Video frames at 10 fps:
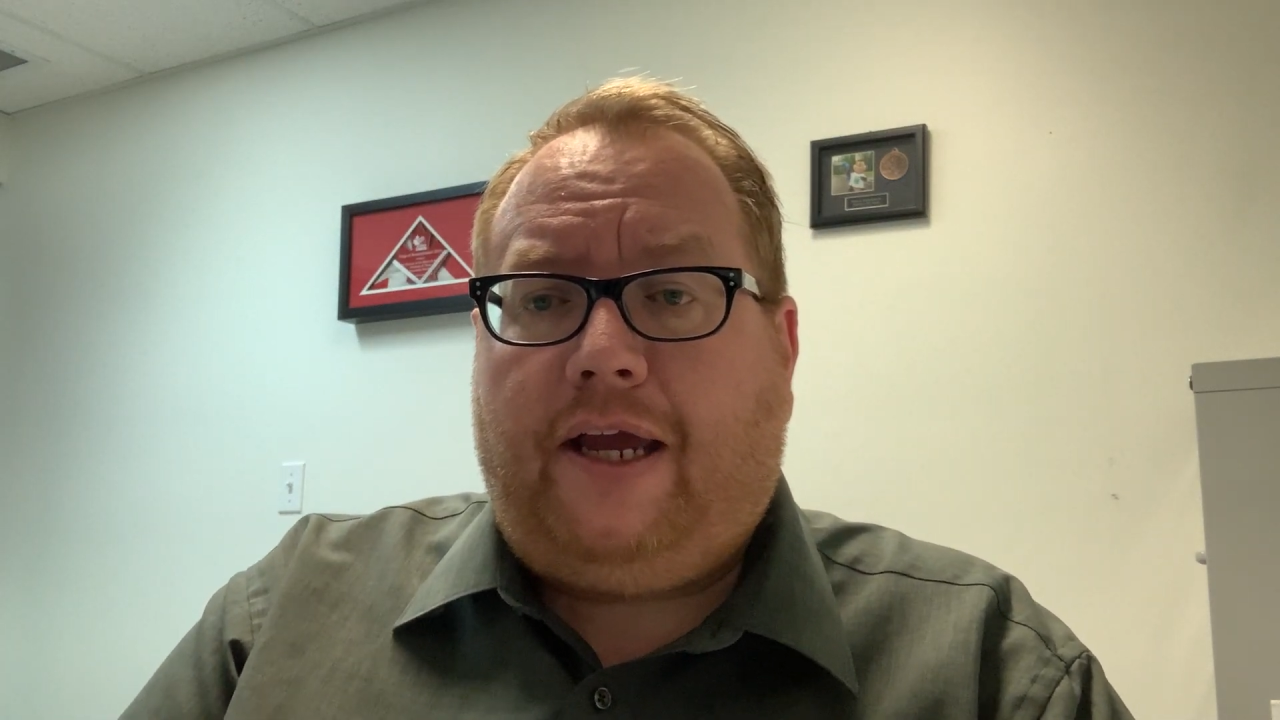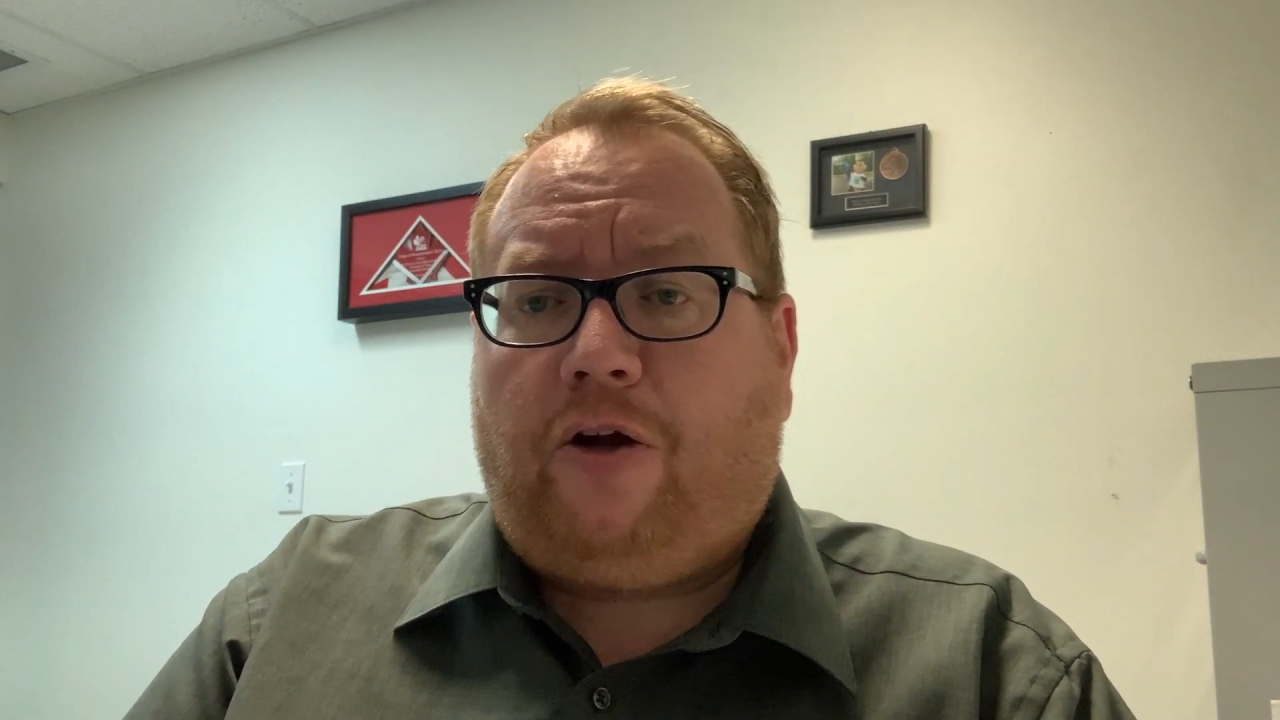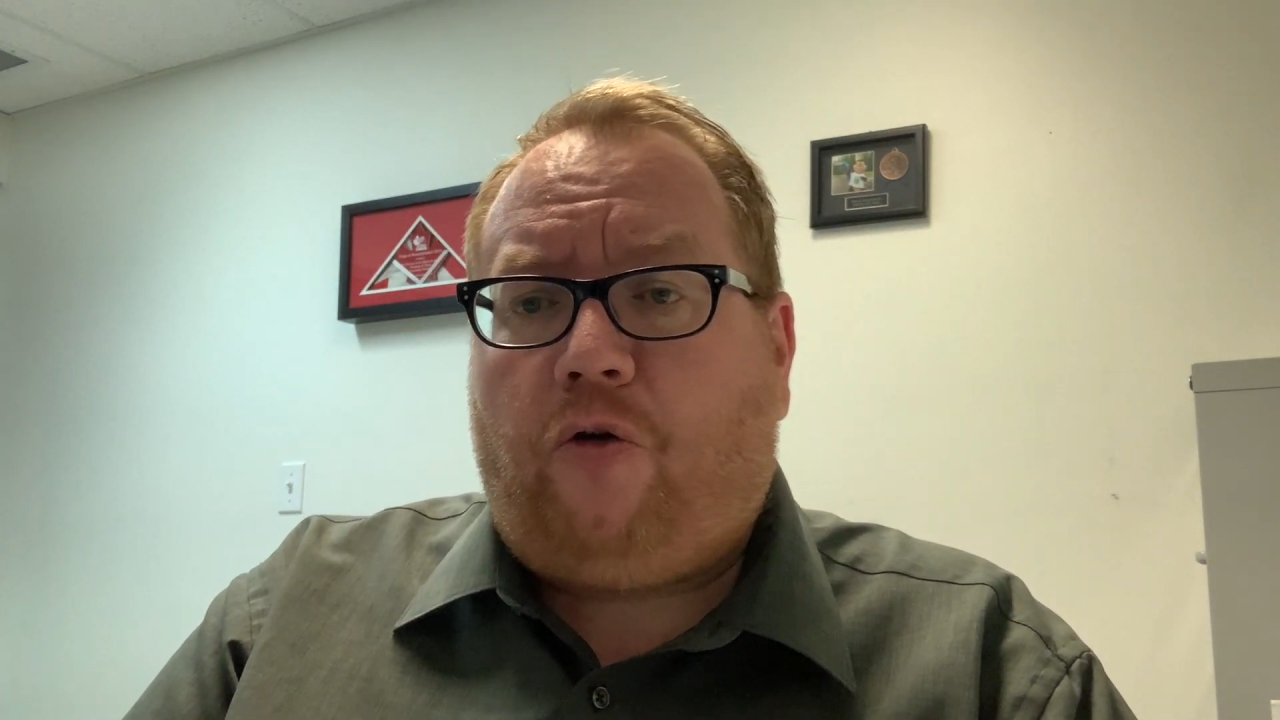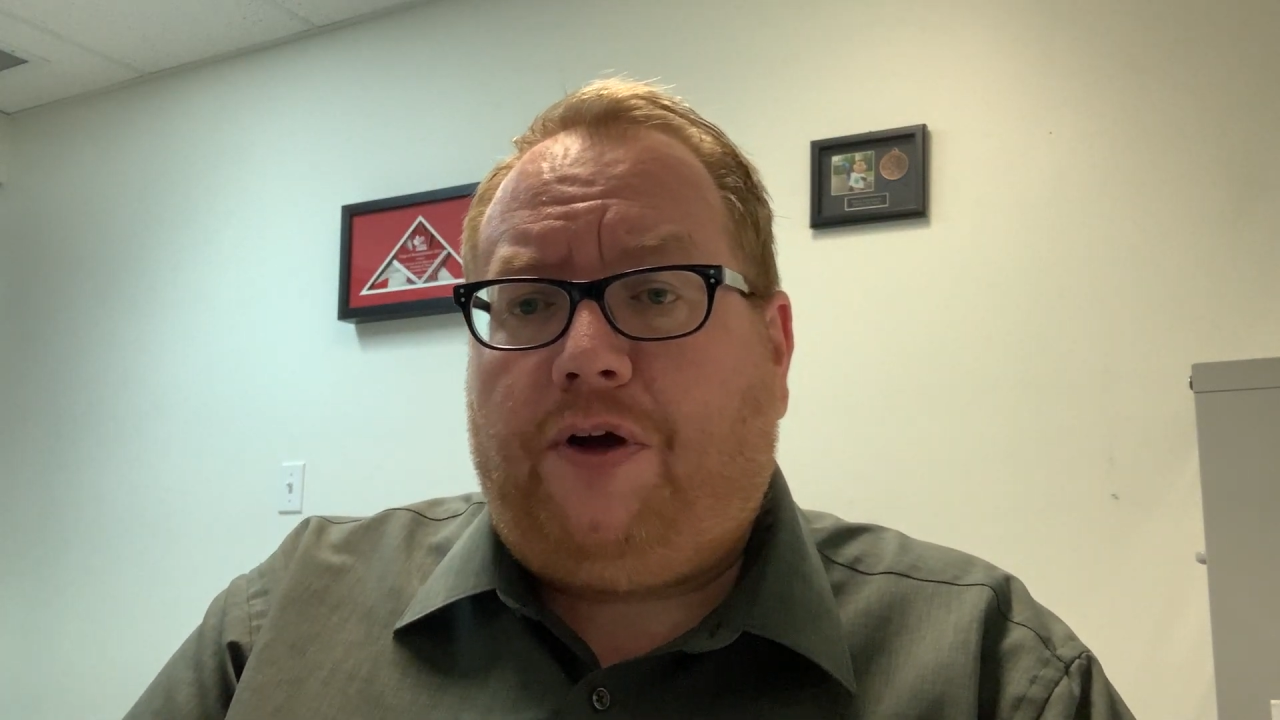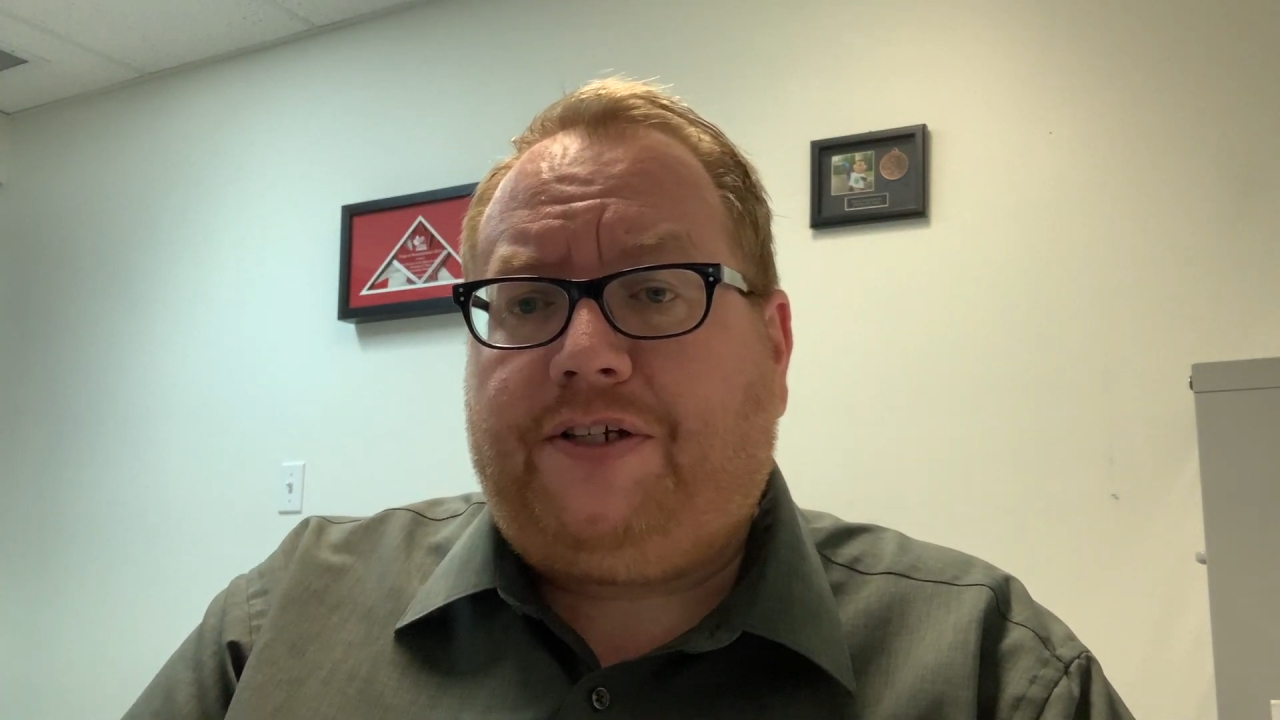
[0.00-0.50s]

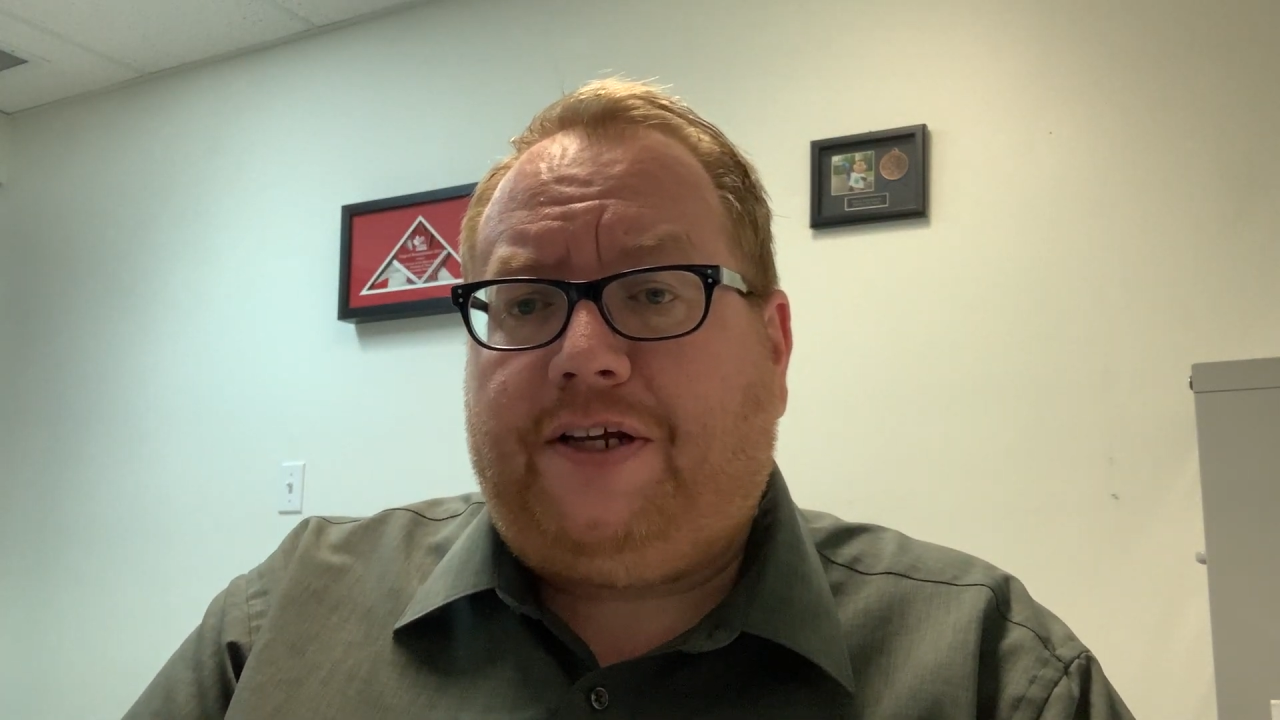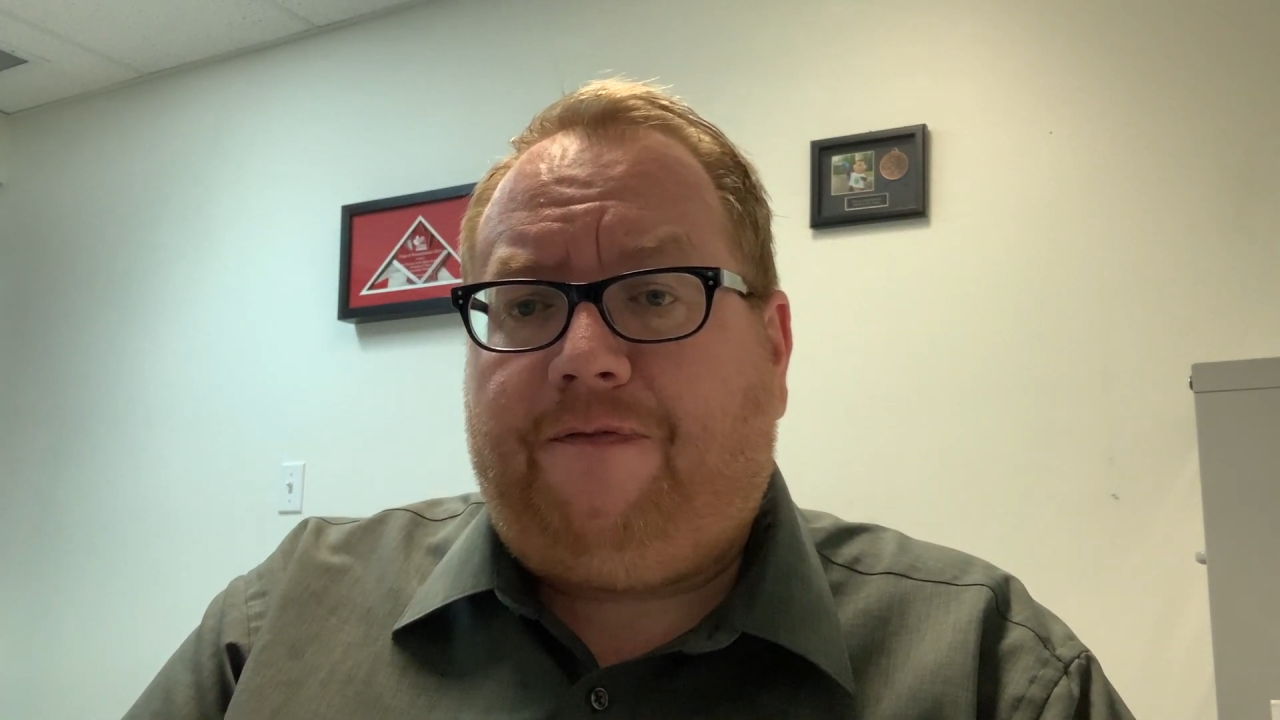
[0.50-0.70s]
increase in